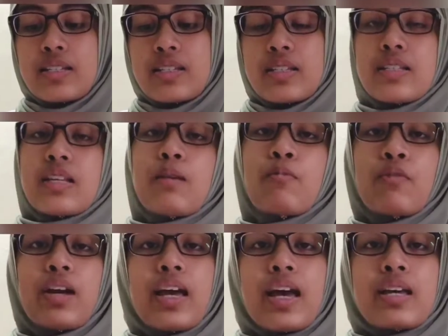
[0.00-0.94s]
the same
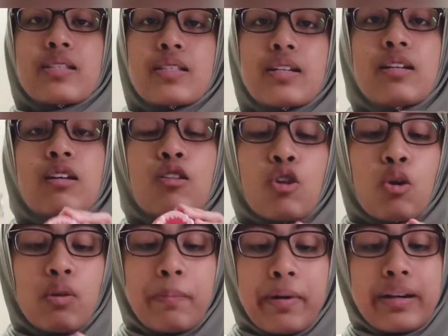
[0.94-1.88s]
way as the
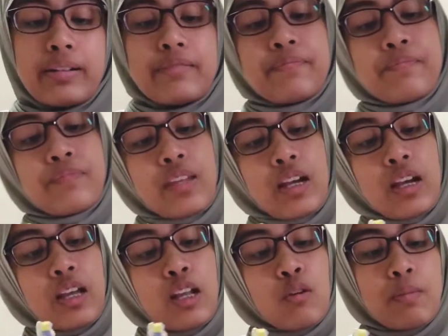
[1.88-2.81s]
lower part.
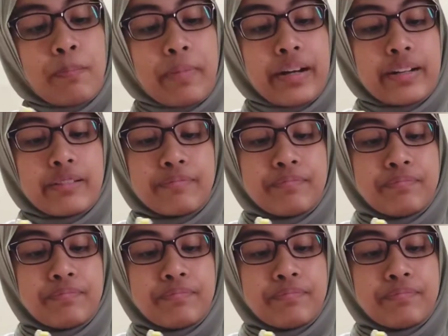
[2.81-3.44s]
Okay, lower part,